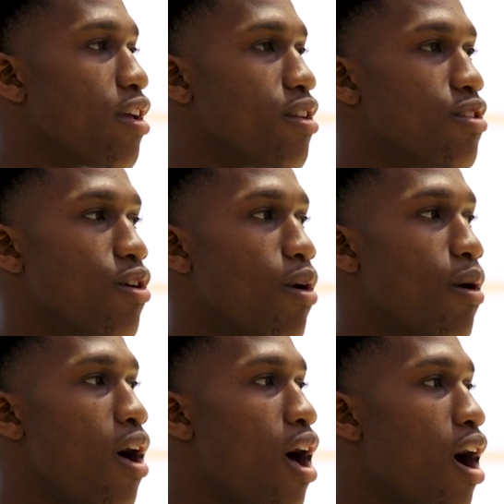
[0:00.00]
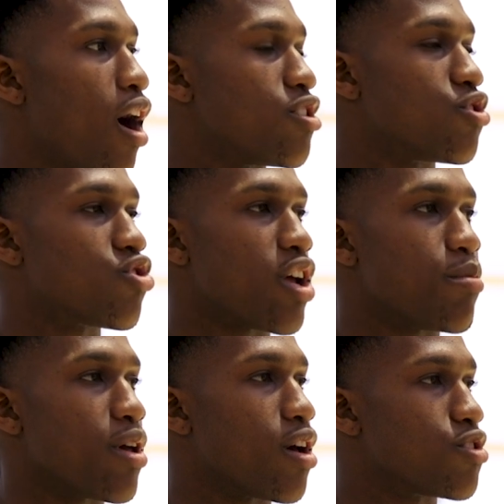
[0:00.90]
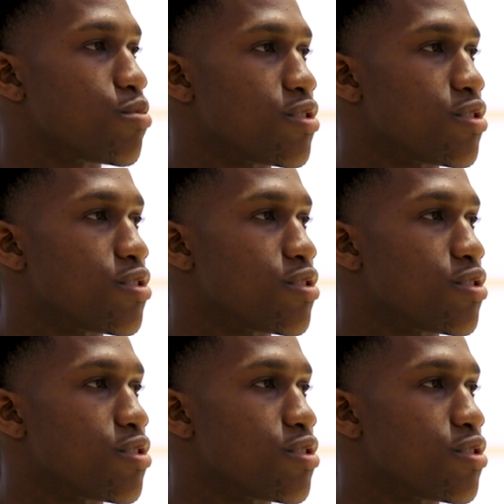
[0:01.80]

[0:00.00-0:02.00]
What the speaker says: You know, I just try to make 100%